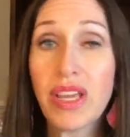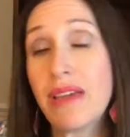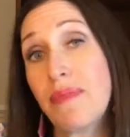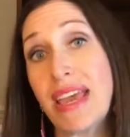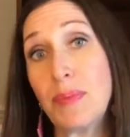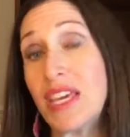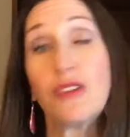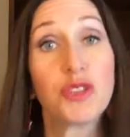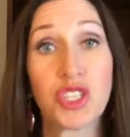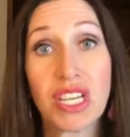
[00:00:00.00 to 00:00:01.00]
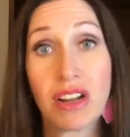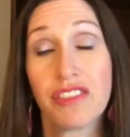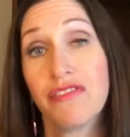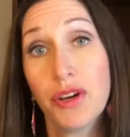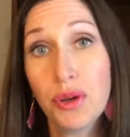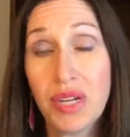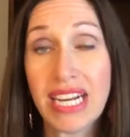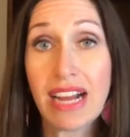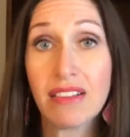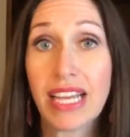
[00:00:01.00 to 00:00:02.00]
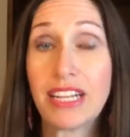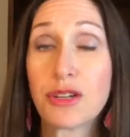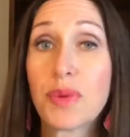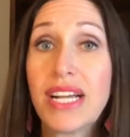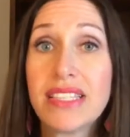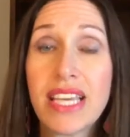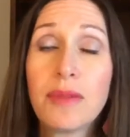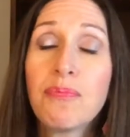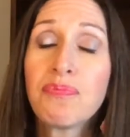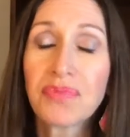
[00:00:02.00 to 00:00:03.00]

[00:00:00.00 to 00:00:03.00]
It may be you just get on the phone and outline your pricing.